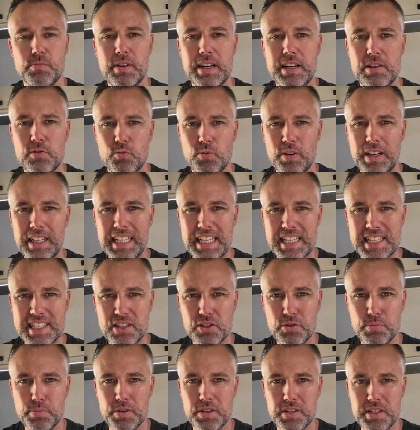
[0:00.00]
went really
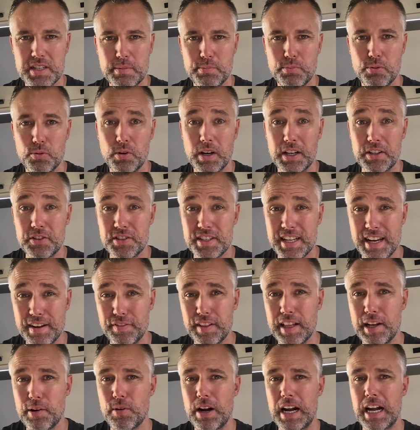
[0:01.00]
super simple. I
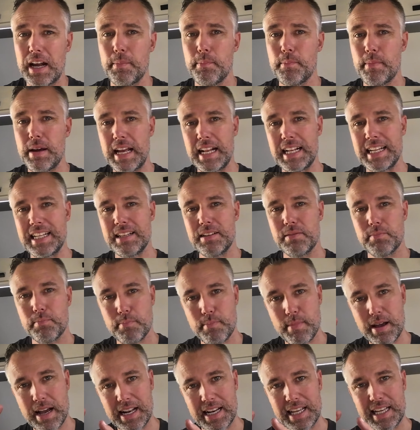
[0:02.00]
definitely recommend
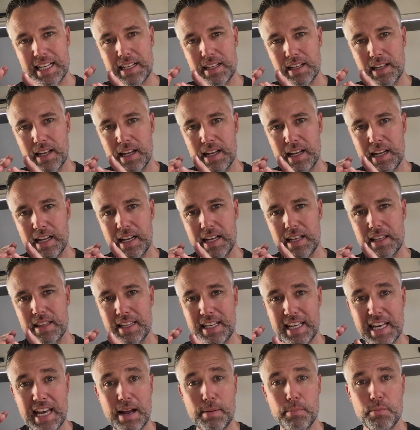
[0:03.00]
mounting the
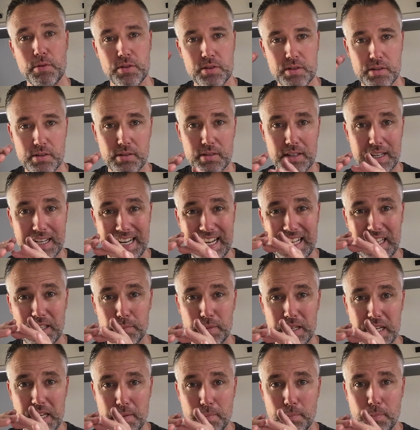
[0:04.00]
camera to an
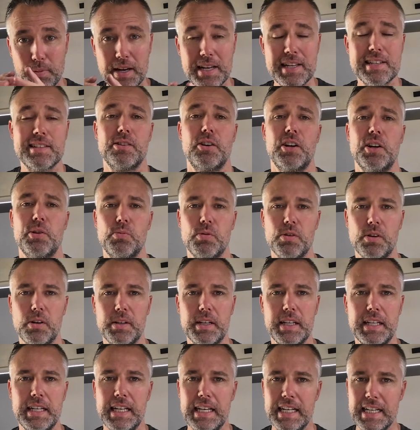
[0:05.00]
aluminium piece like what I
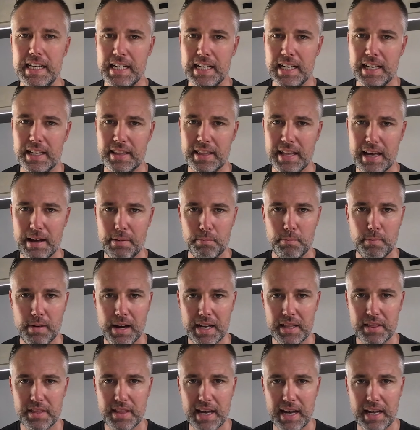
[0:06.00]
did. That
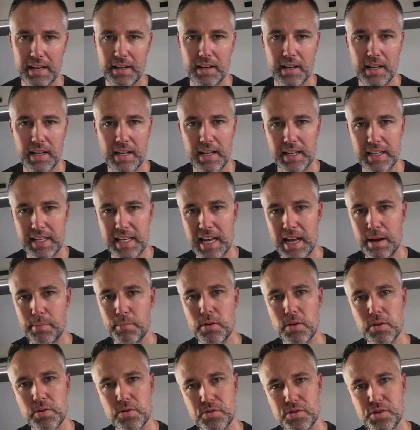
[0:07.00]
made that
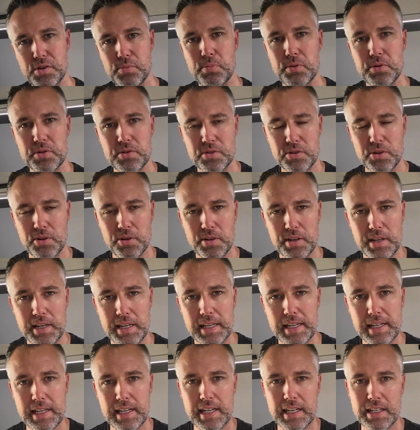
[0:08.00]
camera super sturdy.
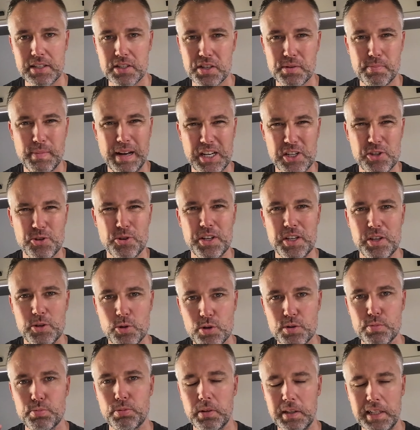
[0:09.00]
Just make sure you
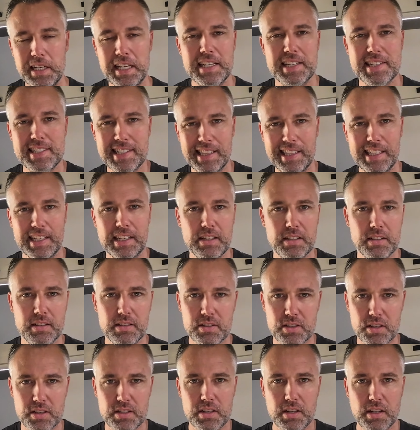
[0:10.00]
use plenty of silicone
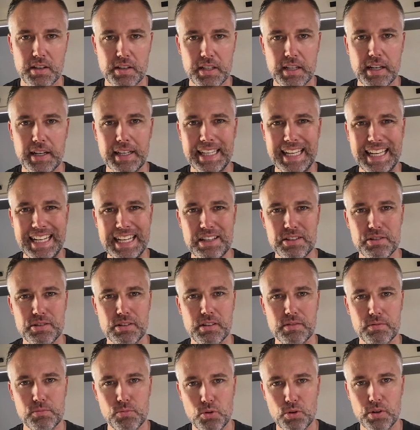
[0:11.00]
just so you don't get any
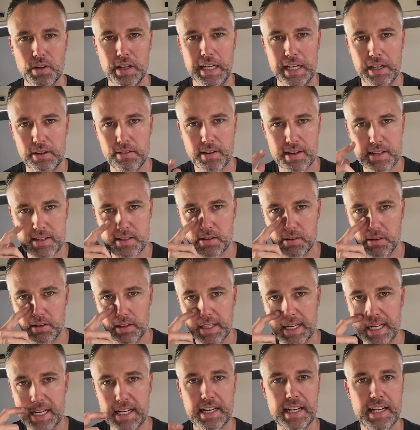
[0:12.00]
sort of water ingress sort of
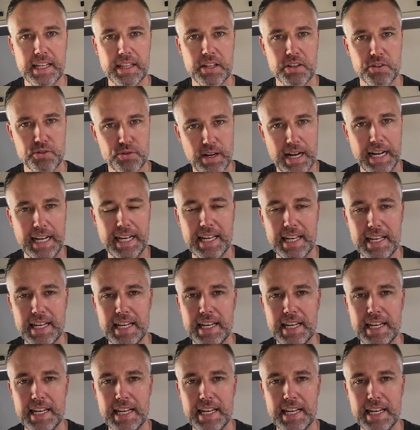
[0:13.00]
later down the track.